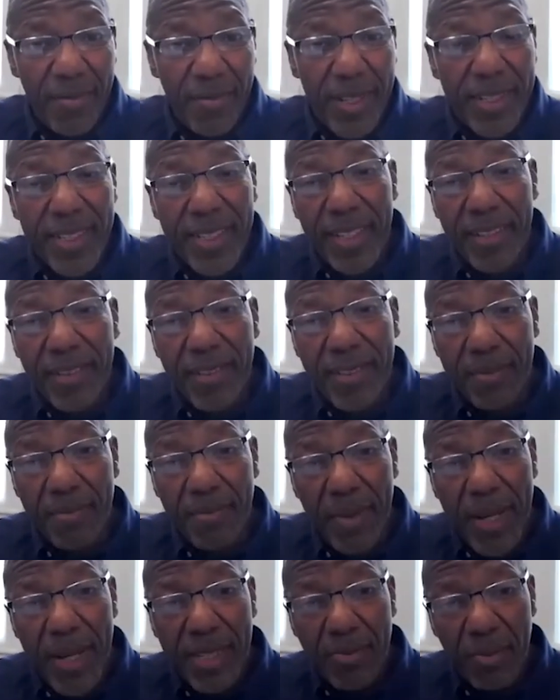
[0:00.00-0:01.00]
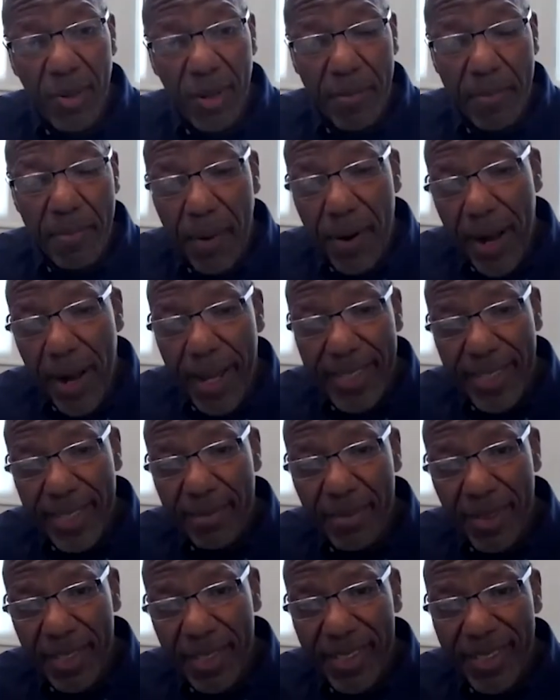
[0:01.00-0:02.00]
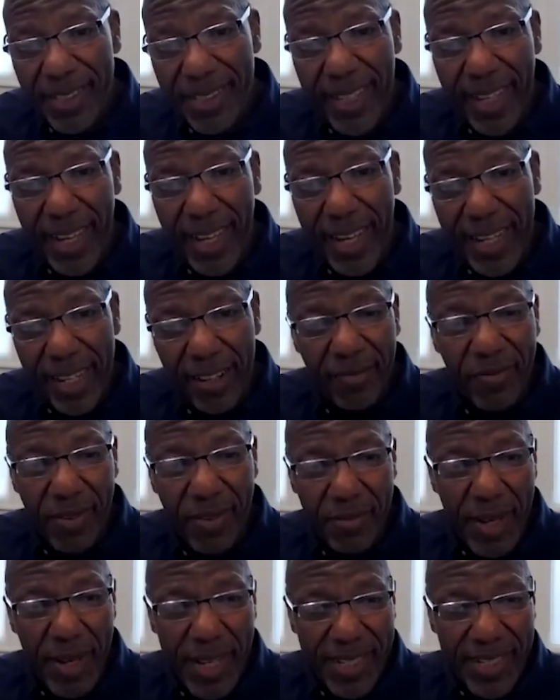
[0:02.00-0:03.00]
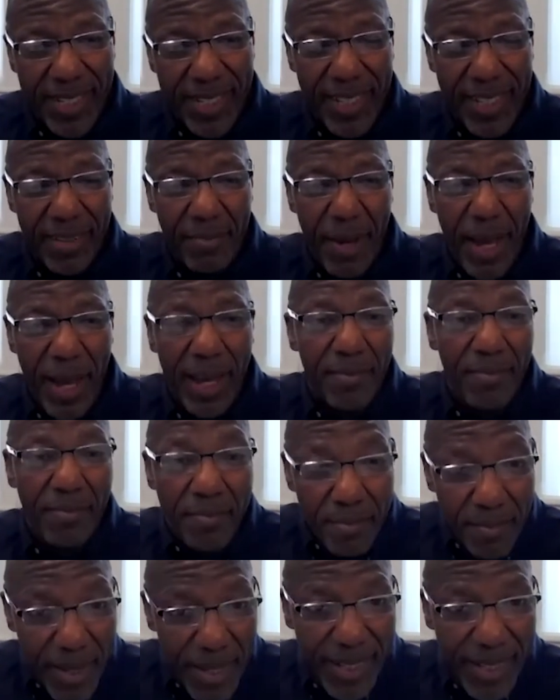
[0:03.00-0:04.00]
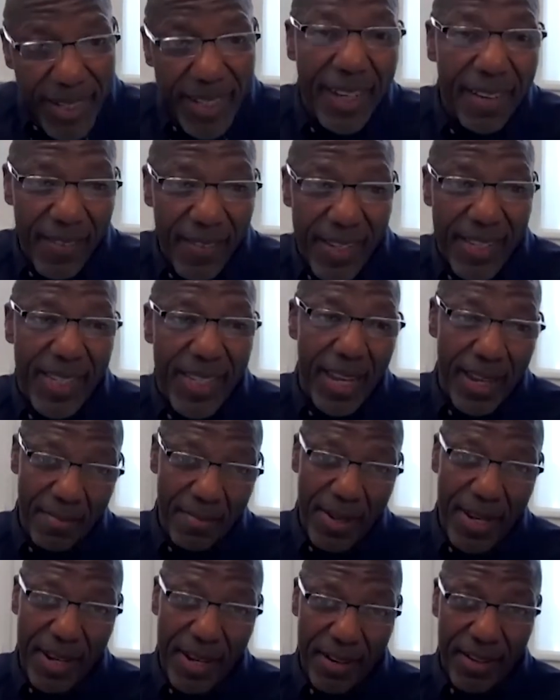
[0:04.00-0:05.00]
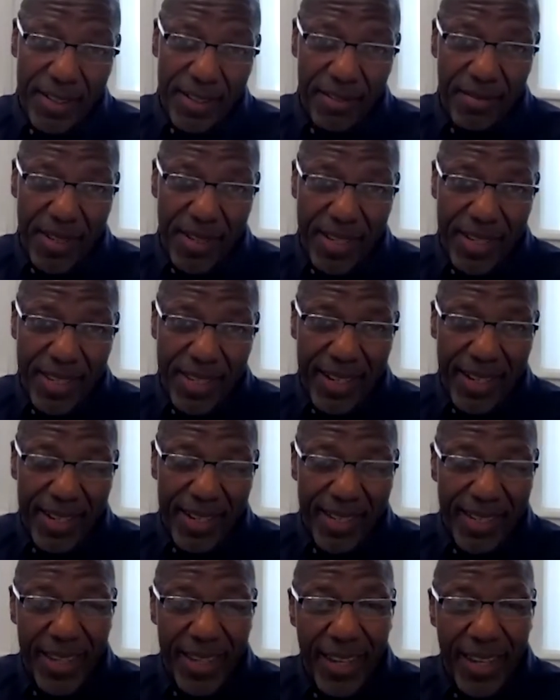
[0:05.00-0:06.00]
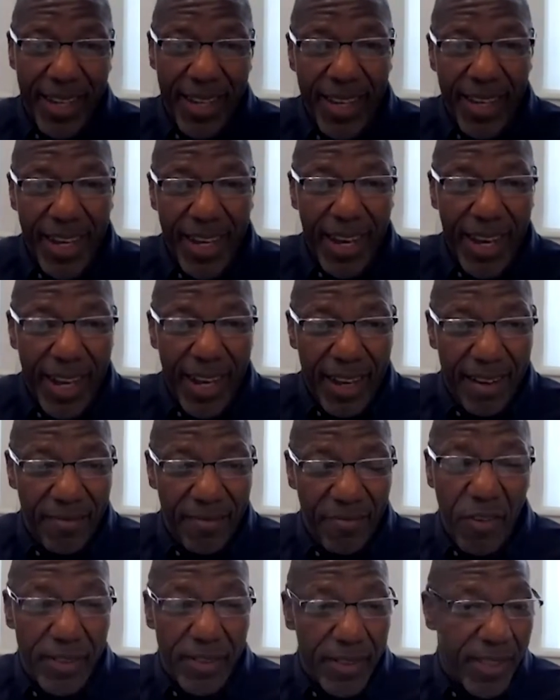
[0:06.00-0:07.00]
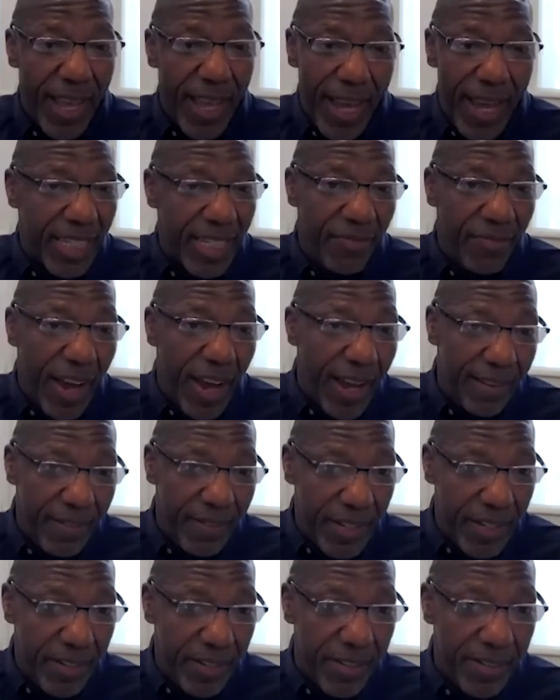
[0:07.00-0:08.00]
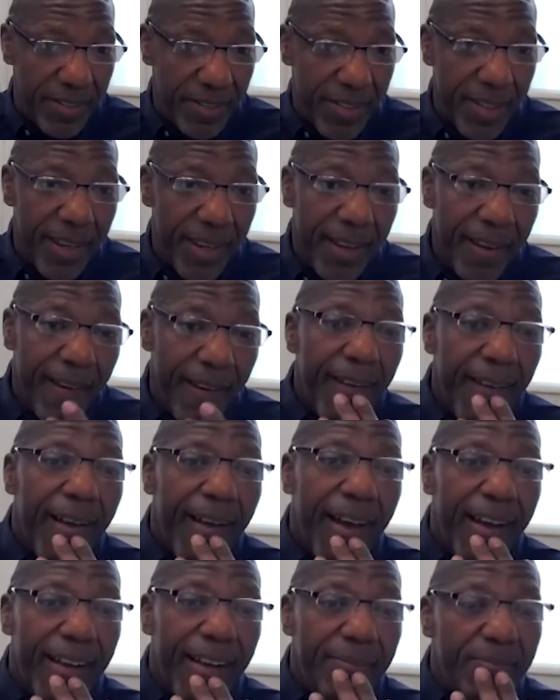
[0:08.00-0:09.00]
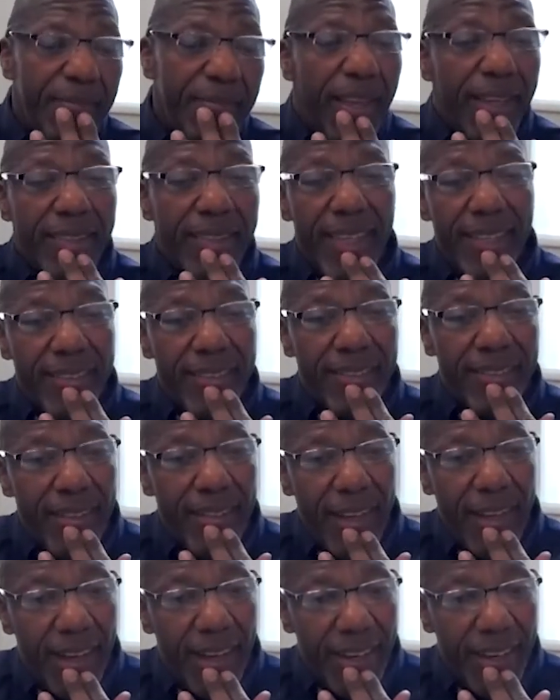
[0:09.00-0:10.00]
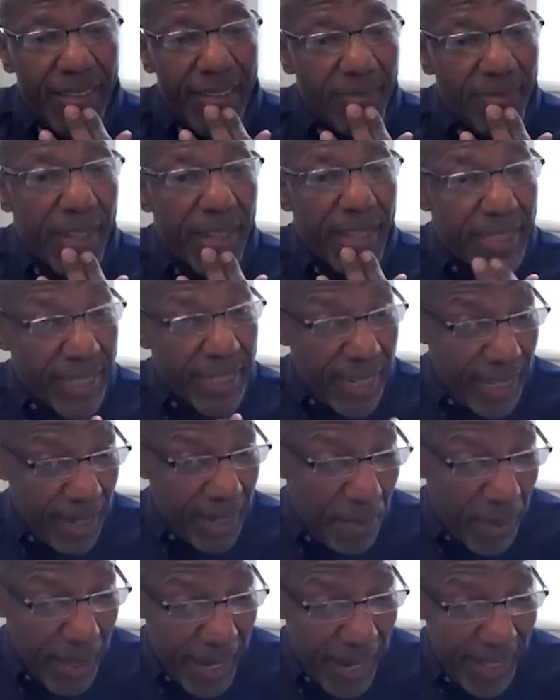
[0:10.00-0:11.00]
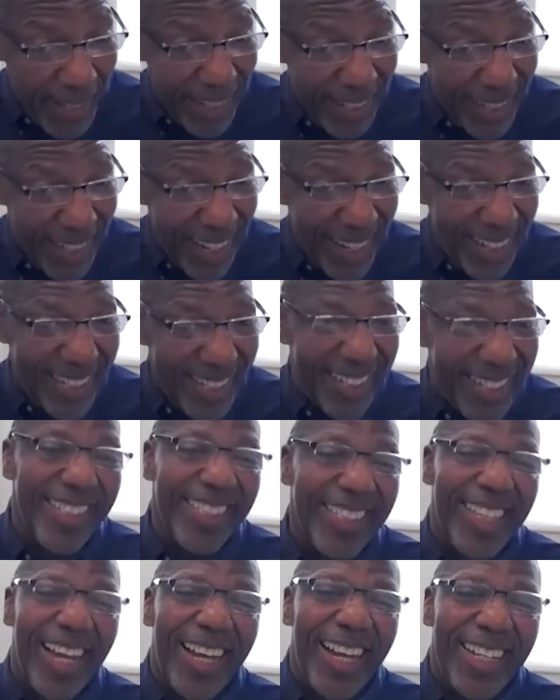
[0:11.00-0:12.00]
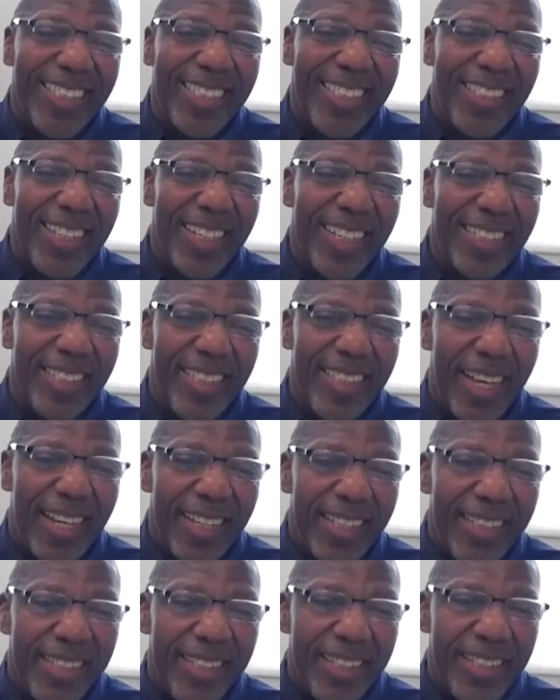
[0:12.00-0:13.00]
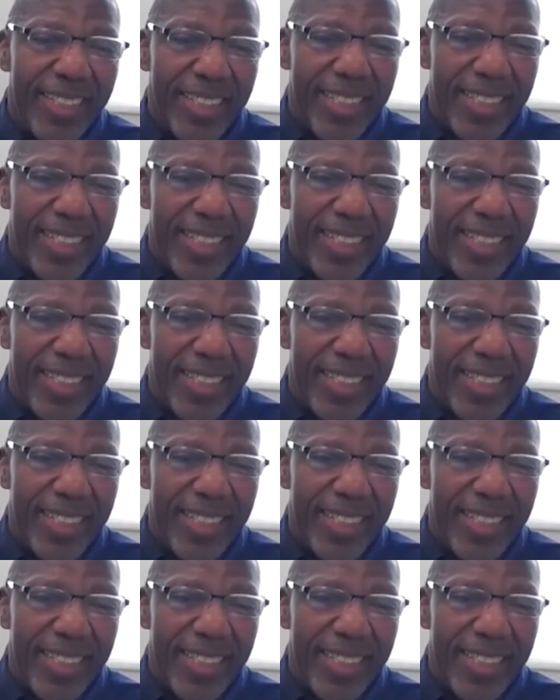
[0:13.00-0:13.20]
which gives much more proximal uh, information about many of the same characteristics uh, for the last five years. Um, and then uh, city planning data that uh, that